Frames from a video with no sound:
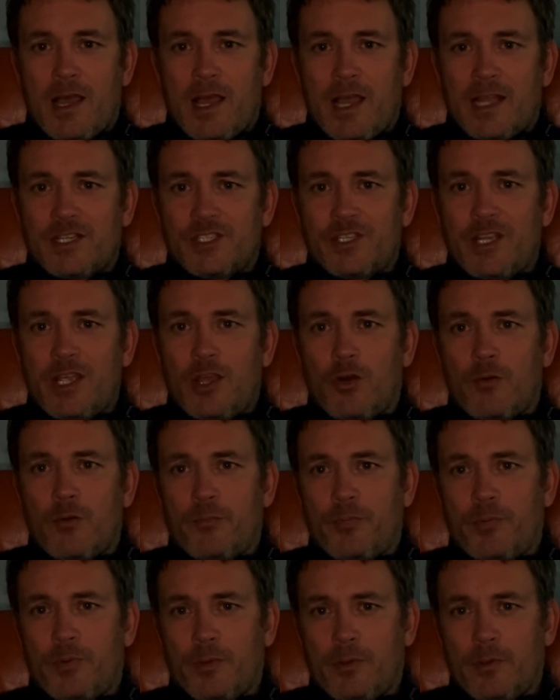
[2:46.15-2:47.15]
I'd set
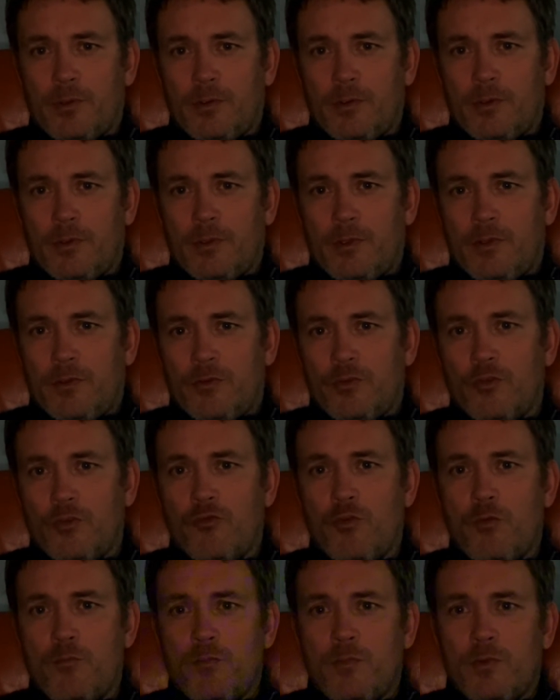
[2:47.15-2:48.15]
up the
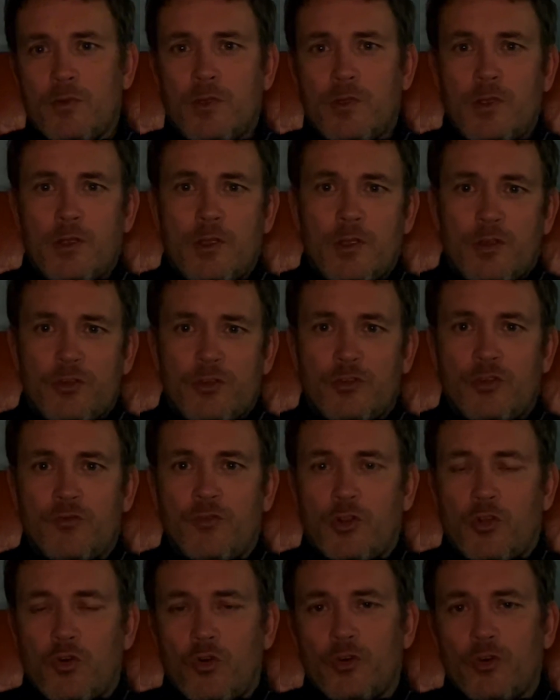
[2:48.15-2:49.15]
room to
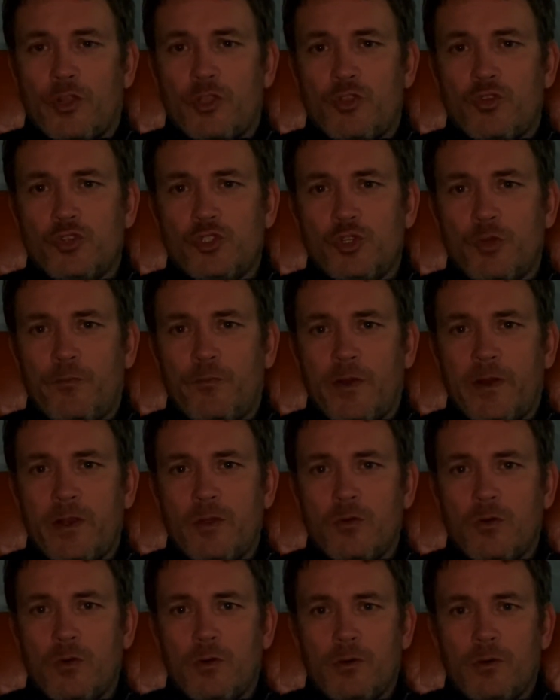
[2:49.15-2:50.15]
record a YouTube
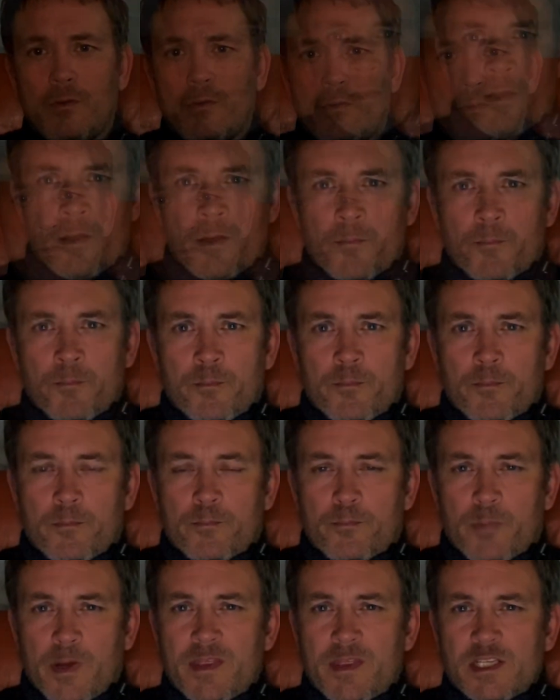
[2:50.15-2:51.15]
video.
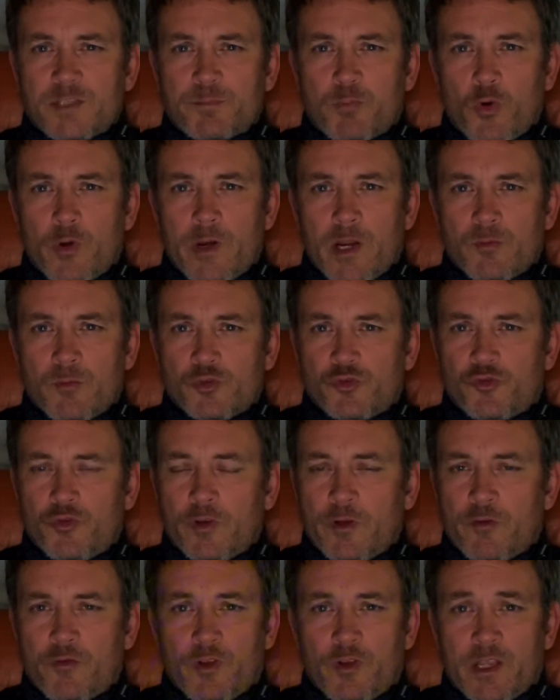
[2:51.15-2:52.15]
By this point, I was
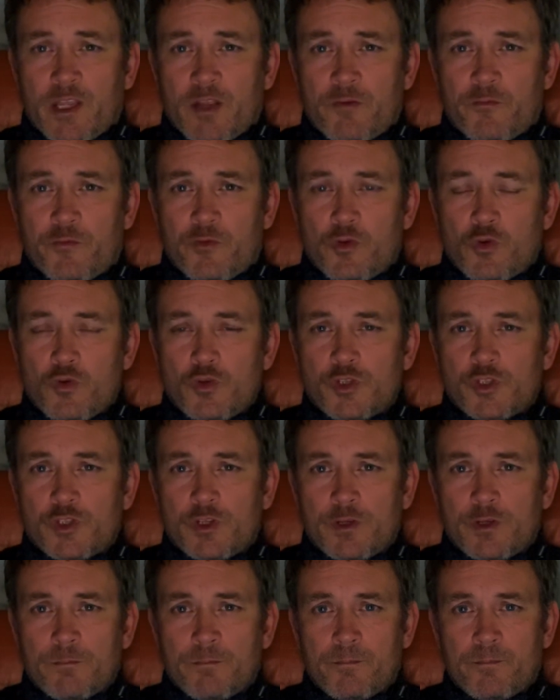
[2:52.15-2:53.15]
really, really
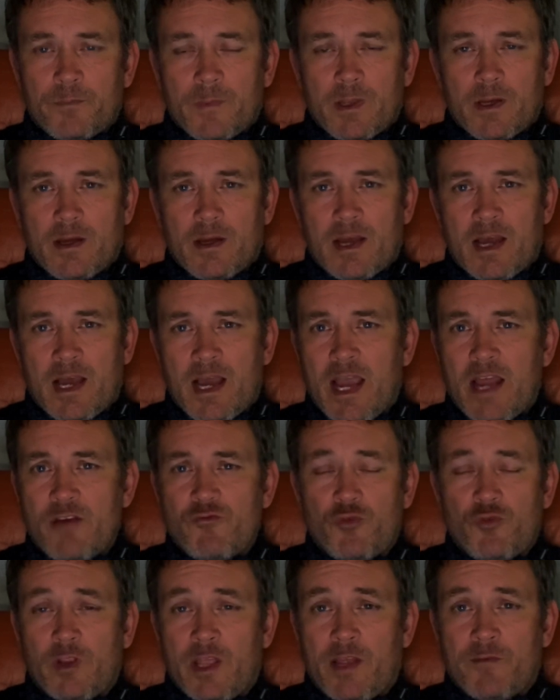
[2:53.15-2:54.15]
confused. I
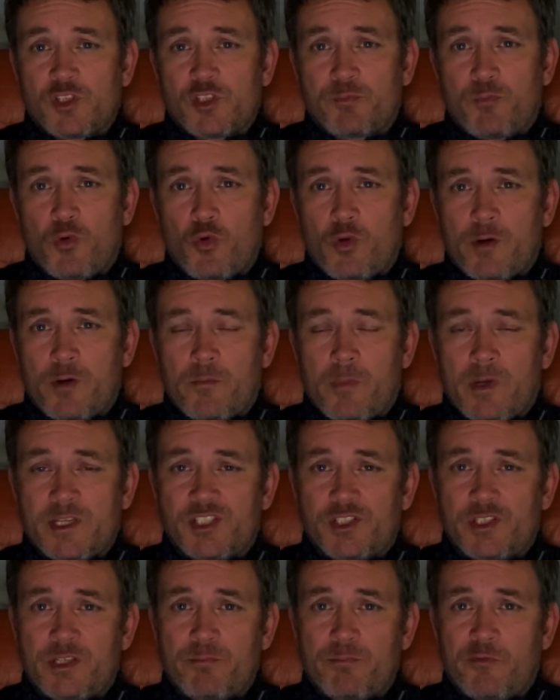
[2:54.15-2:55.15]
hadn't really ever spoken in my
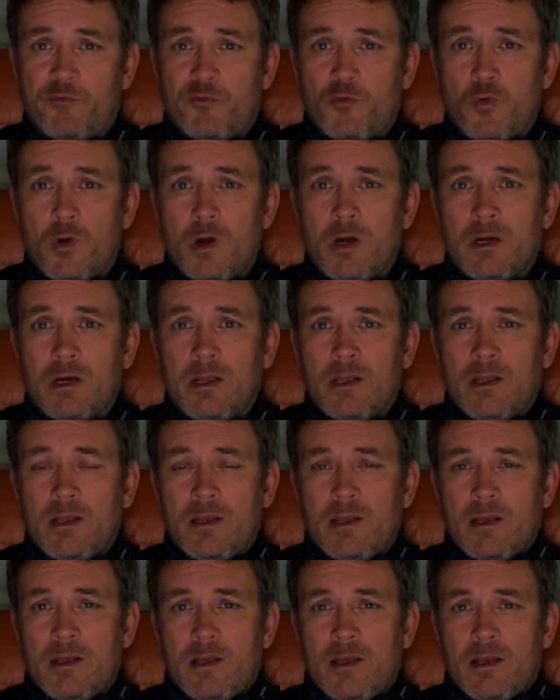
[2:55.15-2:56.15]
sleep before.
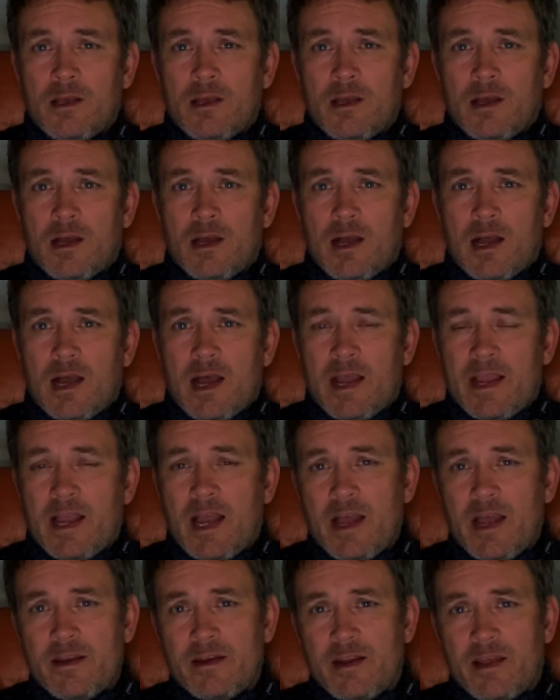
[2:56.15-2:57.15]
I
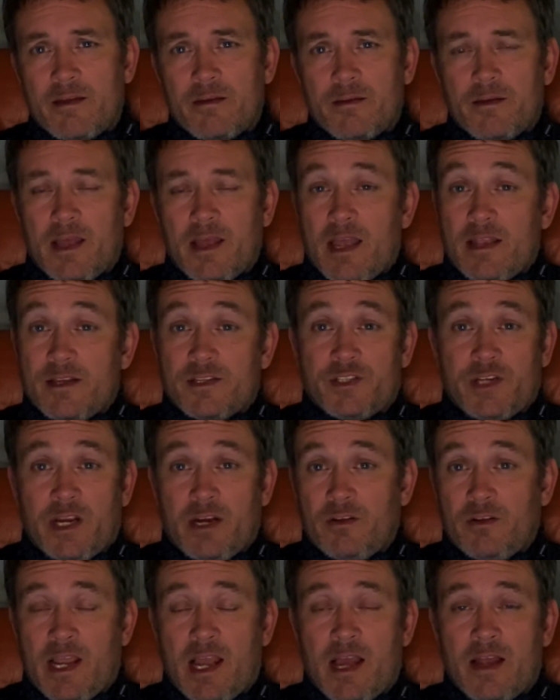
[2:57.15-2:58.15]

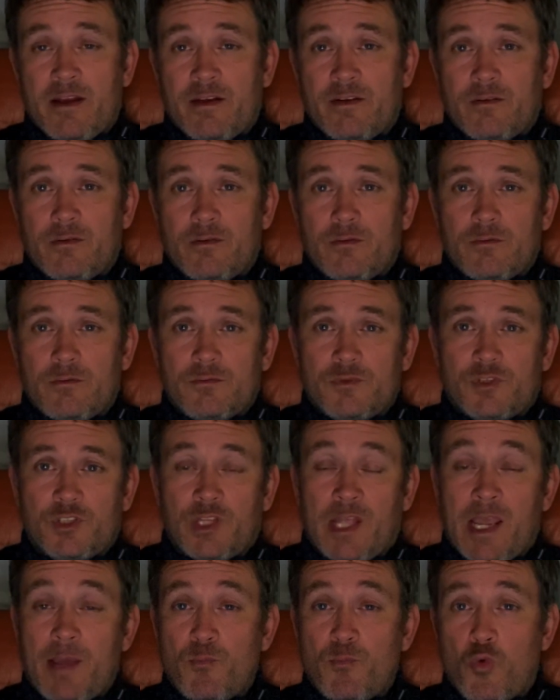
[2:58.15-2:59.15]
certainly hadn't
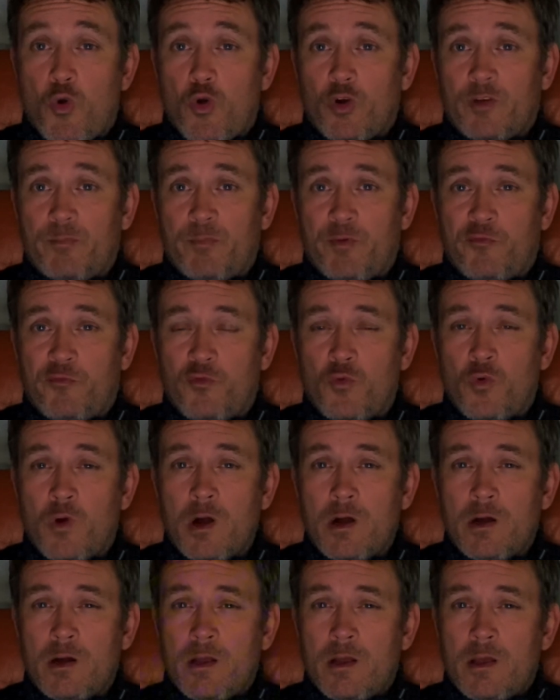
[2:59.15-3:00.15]
slept walked
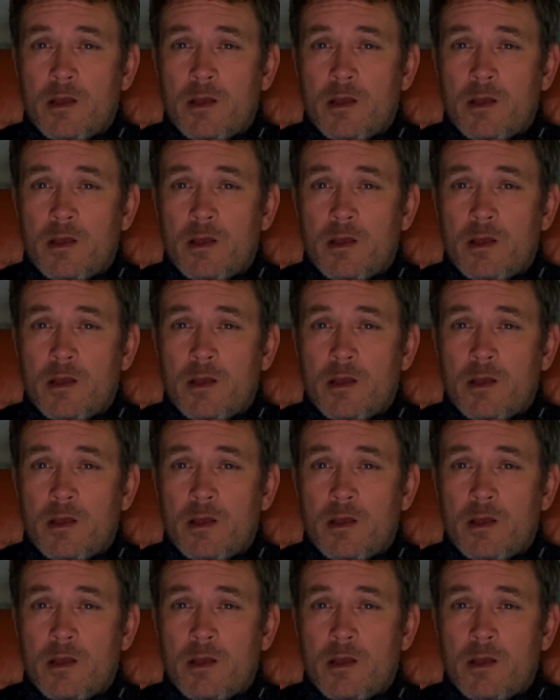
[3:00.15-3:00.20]
before.